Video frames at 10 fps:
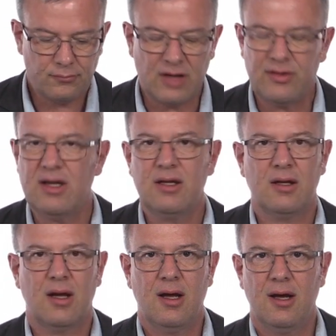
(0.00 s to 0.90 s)
Then
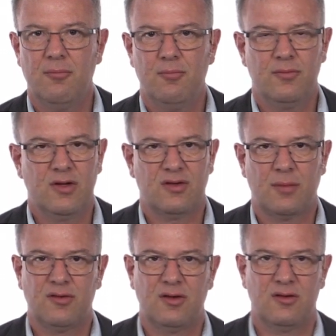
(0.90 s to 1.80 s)
the
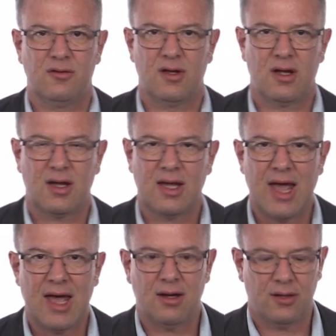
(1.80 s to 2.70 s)
substance
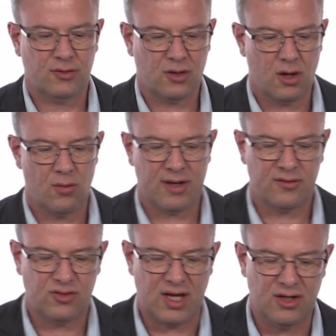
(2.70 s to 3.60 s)
can undergo
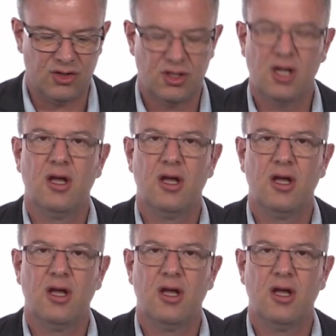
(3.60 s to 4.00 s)
exchange